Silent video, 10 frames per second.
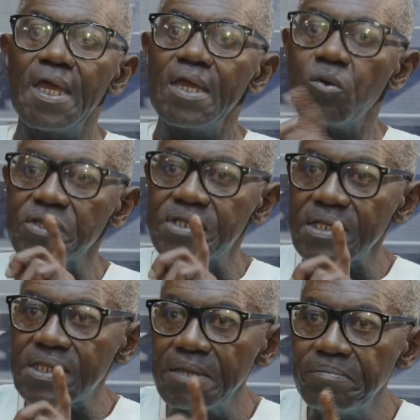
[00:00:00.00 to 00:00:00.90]
It was
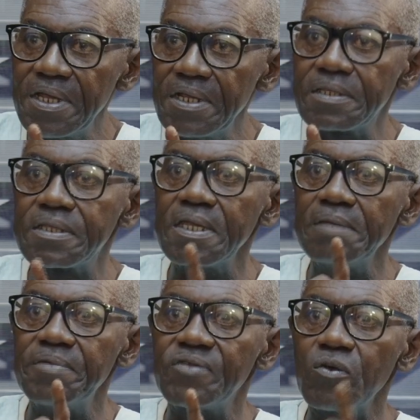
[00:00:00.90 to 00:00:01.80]
16 minutes
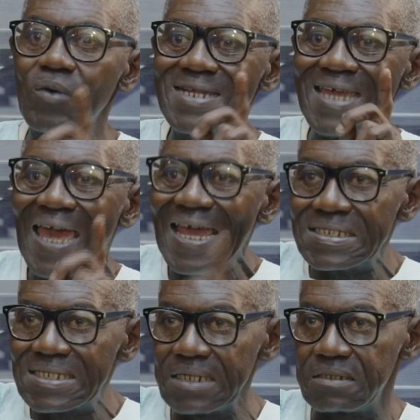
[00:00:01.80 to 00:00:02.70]
in between when he
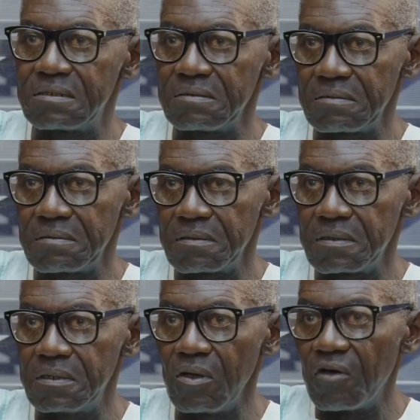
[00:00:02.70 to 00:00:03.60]
entered
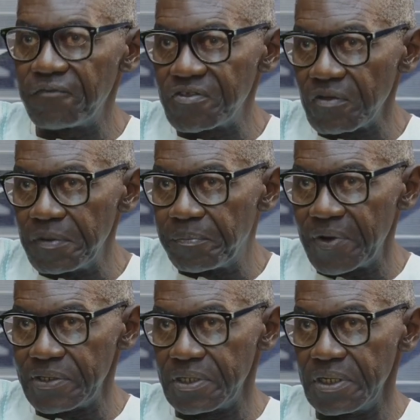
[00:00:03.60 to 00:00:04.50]
the office of the
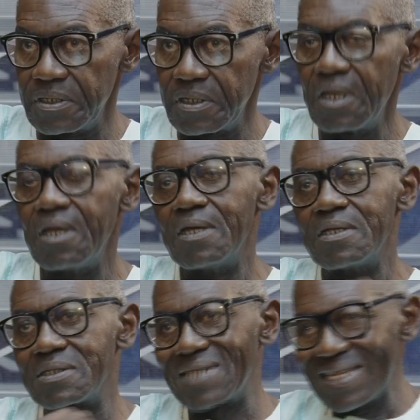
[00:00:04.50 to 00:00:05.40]
president,
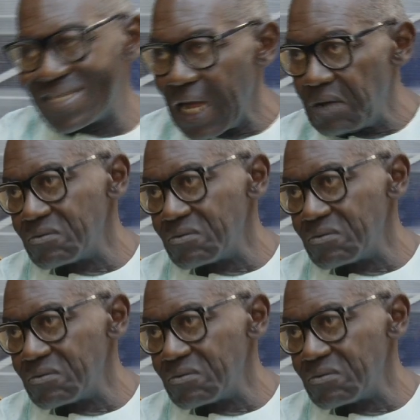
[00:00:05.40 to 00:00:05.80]
sat down